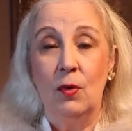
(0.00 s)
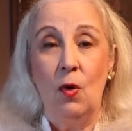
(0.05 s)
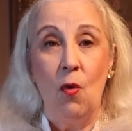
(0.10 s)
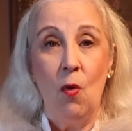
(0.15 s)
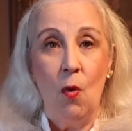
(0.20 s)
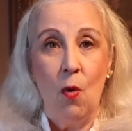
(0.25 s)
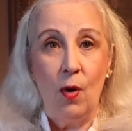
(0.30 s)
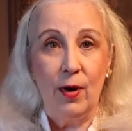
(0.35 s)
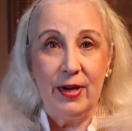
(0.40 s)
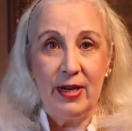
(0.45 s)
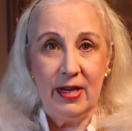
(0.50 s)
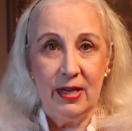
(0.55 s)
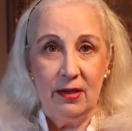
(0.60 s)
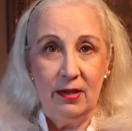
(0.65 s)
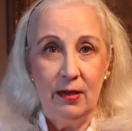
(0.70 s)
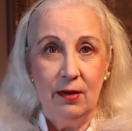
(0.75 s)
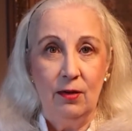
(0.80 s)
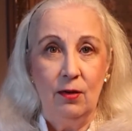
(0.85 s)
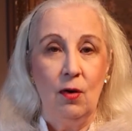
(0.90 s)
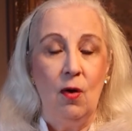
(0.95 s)
or
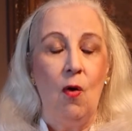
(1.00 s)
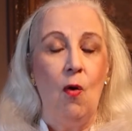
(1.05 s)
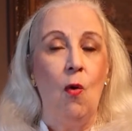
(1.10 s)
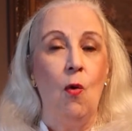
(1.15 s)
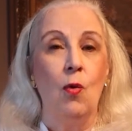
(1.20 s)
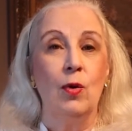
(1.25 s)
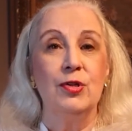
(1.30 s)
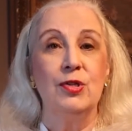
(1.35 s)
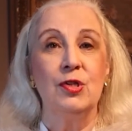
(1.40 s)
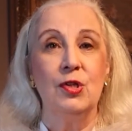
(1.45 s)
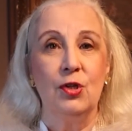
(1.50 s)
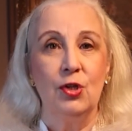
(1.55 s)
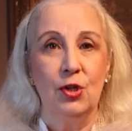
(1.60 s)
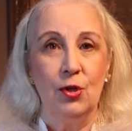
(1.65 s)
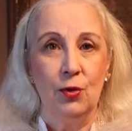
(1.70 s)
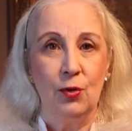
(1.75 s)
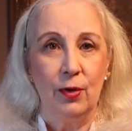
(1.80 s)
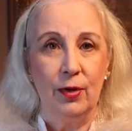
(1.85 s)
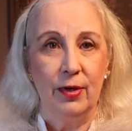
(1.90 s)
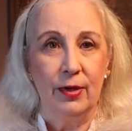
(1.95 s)
hidden or
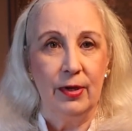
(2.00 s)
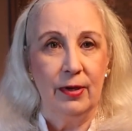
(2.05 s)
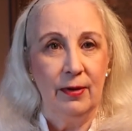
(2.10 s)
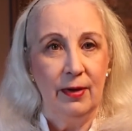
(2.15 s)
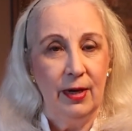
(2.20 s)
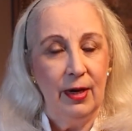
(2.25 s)
secured